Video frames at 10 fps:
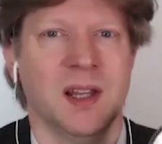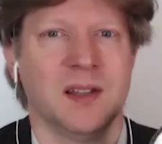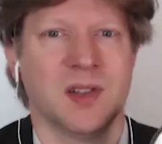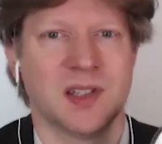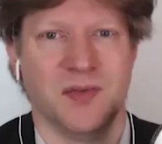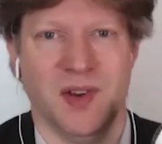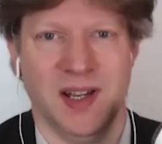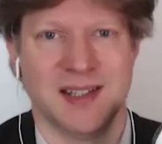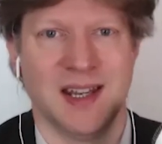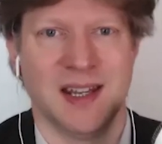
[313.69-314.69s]

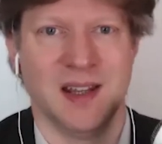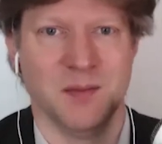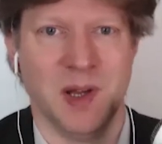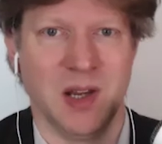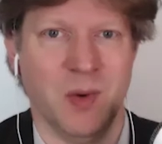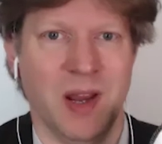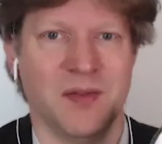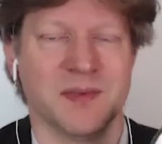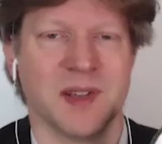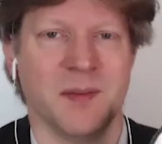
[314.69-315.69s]
justify taking the money
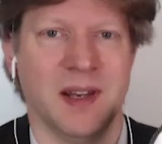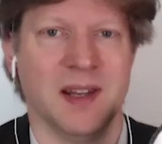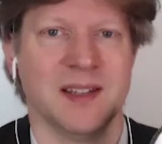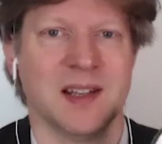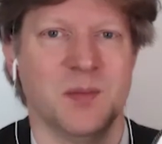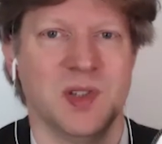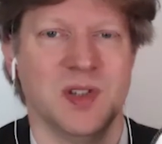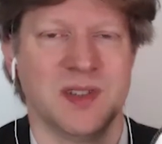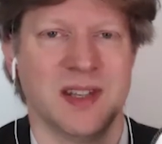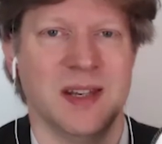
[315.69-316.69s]
away from something that is going to
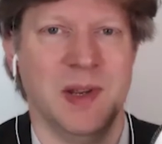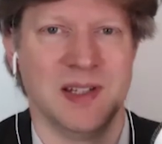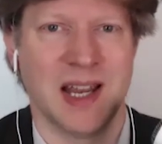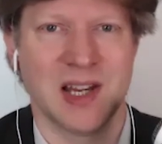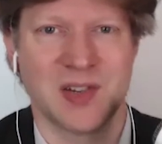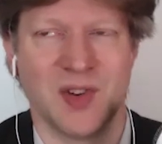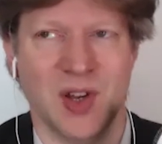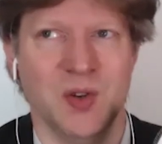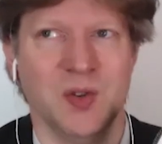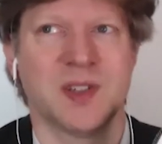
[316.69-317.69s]
produce an immediate cash
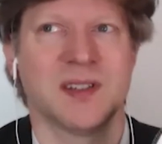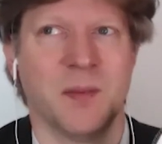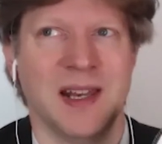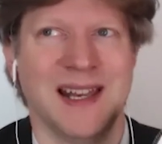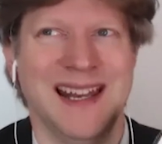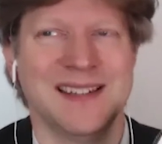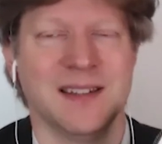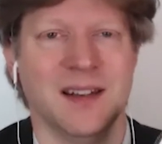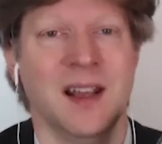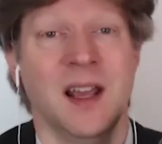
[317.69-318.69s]
flow to something that
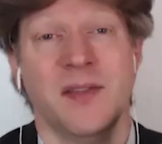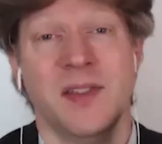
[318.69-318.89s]
isn't.